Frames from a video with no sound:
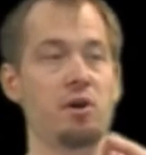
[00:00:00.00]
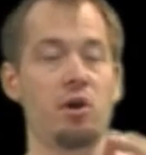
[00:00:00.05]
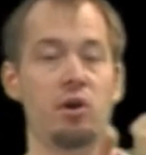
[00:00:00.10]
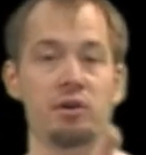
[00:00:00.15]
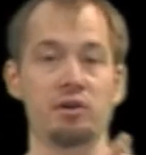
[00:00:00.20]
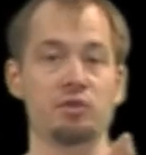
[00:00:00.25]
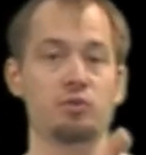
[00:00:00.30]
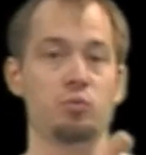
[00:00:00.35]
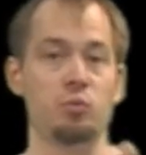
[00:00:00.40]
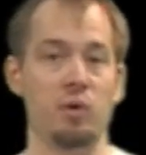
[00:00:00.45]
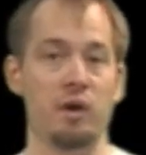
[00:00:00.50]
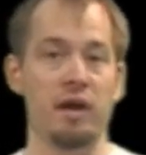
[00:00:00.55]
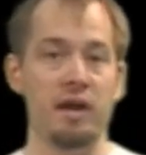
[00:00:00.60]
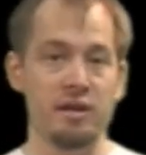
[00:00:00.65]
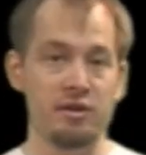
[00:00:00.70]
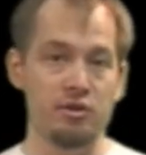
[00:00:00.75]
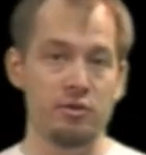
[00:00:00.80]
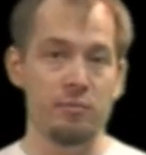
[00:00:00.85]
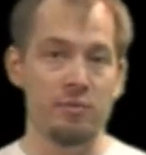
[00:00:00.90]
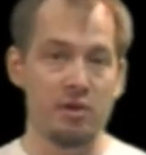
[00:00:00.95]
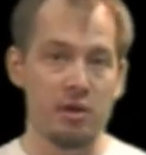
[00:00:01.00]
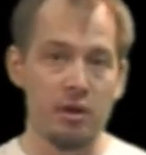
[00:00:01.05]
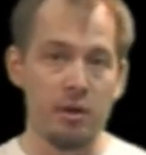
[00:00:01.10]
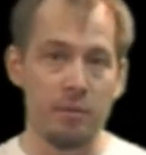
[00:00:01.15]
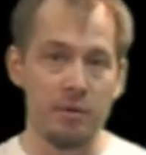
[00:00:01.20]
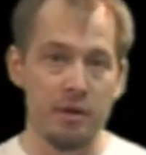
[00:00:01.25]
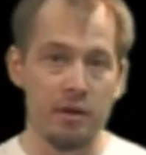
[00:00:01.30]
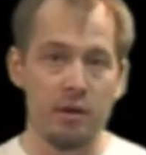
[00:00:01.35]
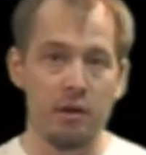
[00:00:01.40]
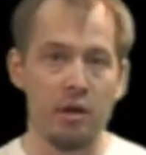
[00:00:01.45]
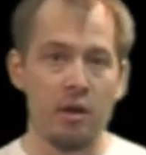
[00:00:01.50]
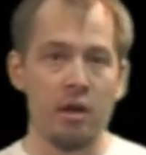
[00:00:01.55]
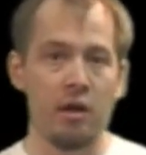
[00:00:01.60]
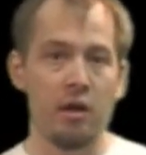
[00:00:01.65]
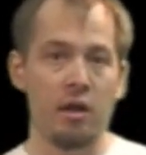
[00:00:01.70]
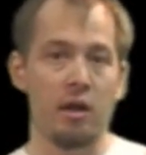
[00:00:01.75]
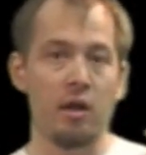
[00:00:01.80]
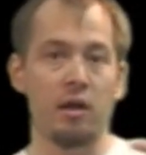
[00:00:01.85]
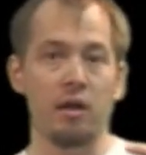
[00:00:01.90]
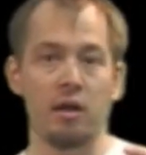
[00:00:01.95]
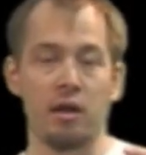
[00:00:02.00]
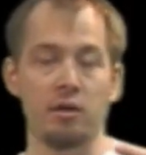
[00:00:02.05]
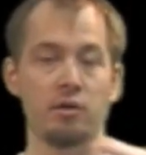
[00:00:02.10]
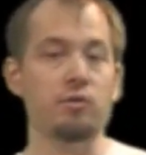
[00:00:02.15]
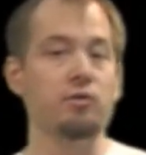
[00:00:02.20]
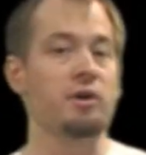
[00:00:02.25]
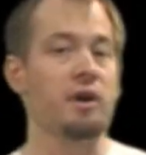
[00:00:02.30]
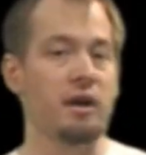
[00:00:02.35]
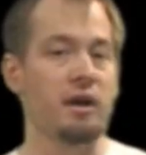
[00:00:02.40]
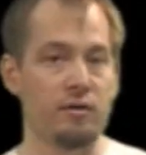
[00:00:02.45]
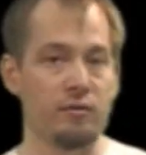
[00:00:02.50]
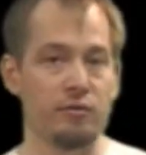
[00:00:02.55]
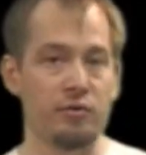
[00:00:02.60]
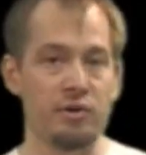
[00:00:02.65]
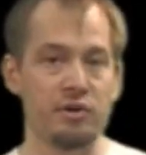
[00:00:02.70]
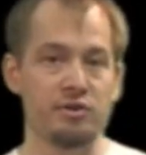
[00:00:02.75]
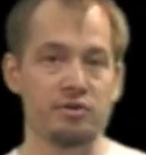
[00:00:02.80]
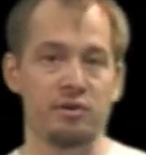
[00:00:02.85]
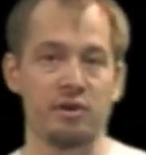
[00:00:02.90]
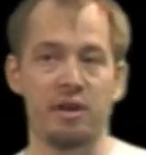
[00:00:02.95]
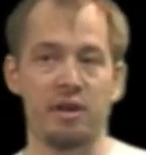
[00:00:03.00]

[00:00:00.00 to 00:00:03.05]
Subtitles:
on its way to becoming a new kind of creature.